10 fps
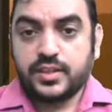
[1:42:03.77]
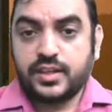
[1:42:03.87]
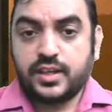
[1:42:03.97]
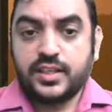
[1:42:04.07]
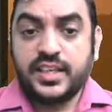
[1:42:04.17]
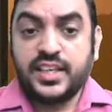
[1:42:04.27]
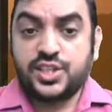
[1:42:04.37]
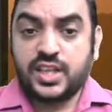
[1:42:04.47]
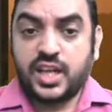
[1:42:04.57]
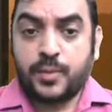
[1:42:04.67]
the
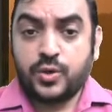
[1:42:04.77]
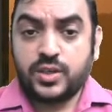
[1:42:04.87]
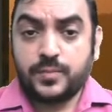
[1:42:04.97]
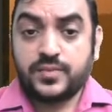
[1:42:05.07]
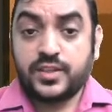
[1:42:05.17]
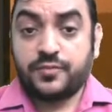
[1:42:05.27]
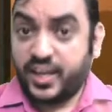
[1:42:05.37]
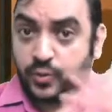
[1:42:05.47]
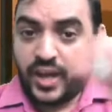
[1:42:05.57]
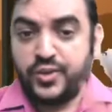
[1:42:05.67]
initial amount the
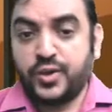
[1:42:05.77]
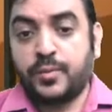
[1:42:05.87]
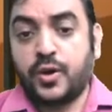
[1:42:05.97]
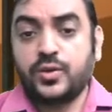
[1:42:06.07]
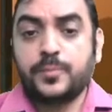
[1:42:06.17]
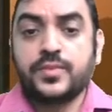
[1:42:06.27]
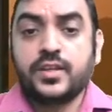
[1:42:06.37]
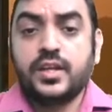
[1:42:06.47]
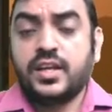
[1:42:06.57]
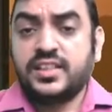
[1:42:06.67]
fair value amount
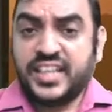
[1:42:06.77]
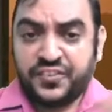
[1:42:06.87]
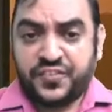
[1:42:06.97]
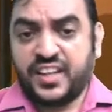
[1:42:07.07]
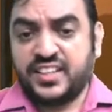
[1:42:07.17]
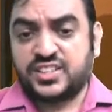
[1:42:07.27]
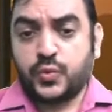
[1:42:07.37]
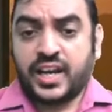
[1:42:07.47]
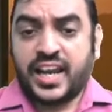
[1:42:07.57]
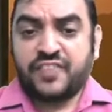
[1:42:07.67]
the difference,
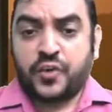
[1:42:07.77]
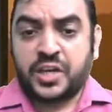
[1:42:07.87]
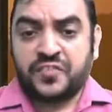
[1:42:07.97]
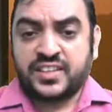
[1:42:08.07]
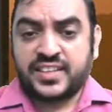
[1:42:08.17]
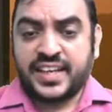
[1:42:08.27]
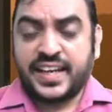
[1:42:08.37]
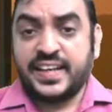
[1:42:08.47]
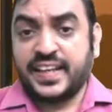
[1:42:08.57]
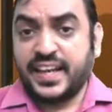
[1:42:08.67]

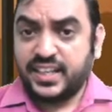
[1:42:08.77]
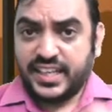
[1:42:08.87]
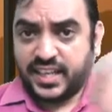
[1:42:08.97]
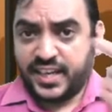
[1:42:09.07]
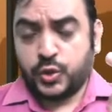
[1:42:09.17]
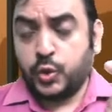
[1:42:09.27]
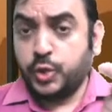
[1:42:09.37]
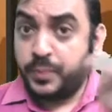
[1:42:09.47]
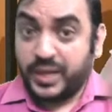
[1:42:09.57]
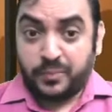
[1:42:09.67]
1,45,398, I
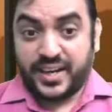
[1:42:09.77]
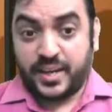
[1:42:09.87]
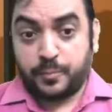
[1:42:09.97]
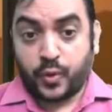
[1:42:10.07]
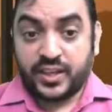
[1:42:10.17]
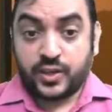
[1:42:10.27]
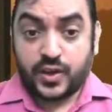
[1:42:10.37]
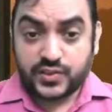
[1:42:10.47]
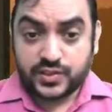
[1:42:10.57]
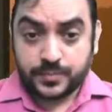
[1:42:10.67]
told you prepaid employee
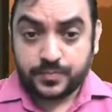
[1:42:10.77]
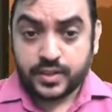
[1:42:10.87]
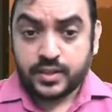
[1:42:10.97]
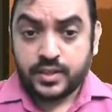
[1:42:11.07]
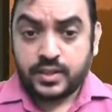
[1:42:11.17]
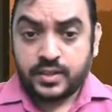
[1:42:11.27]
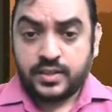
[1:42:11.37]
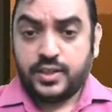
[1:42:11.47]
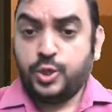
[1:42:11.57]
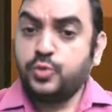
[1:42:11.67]
cost
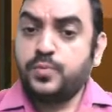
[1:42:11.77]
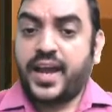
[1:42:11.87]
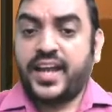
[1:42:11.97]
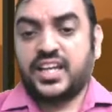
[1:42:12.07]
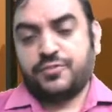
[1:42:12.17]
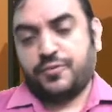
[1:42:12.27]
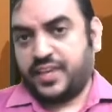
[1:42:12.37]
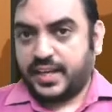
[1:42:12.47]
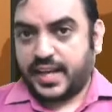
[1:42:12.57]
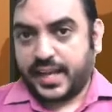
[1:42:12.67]
to bank
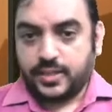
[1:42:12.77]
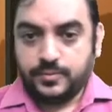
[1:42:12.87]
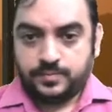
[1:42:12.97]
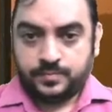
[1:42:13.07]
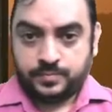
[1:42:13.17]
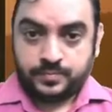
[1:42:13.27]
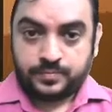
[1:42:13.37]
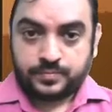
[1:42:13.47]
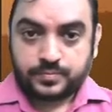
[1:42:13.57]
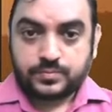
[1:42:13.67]
15 lakh.
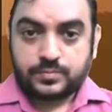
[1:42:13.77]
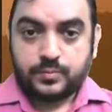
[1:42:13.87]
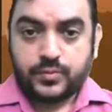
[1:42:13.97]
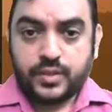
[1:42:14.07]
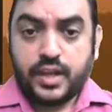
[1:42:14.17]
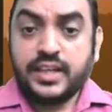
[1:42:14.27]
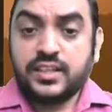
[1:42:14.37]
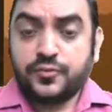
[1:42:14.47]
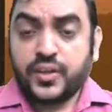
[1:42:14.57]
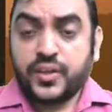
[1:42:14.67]

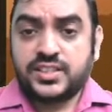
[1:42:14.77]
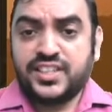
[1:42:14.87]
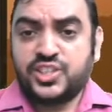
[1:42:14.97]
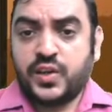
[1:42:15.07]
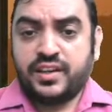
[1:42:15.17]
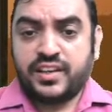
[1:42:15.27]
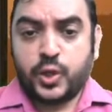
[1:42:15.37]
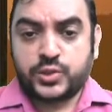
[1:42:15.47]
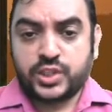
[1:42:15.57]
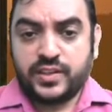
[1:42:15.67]
And first year journal entry
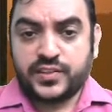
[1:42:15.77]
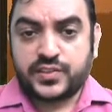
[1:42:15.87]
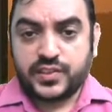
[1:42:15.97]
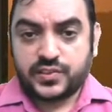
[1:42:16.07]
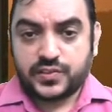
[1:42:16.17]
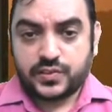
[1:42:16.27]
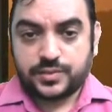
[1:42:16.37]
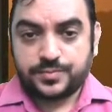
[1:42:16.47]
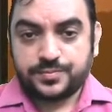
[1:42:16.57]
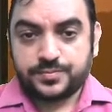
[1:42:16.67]
also I'll discuss.